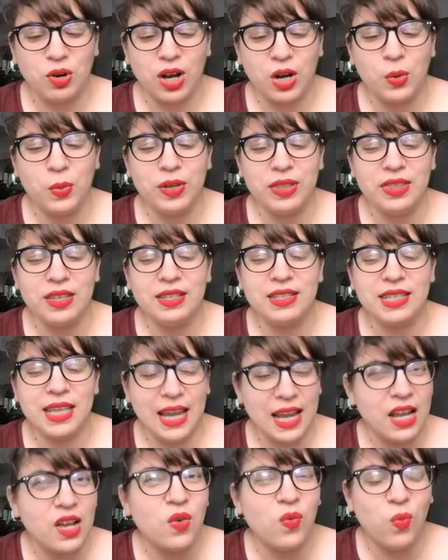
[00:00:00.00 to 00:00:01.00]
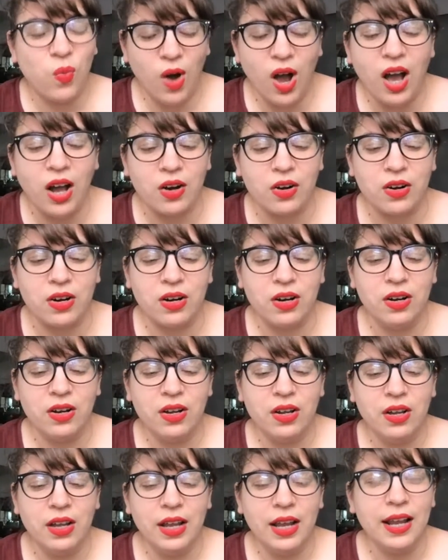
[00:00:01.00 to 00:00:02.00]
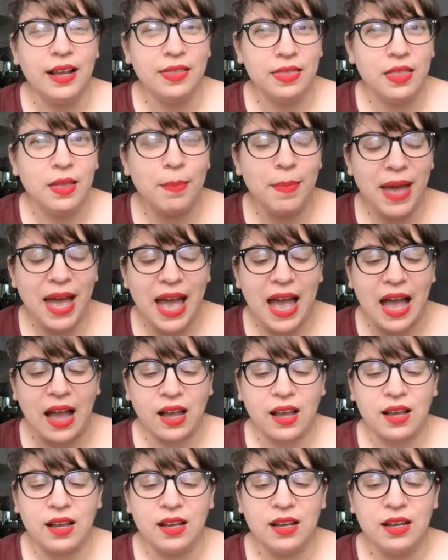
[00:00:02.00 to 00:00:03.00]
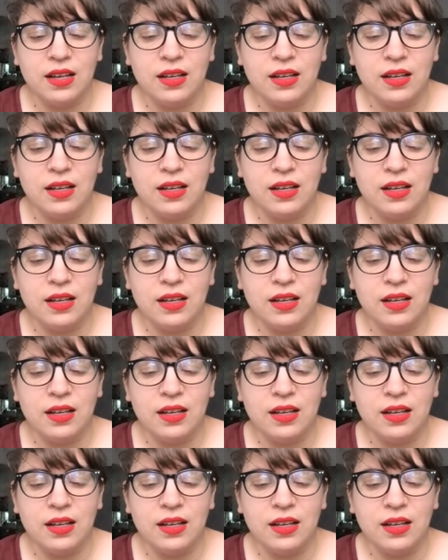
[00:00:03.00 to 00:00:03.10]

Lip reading: with a tank of water in the back.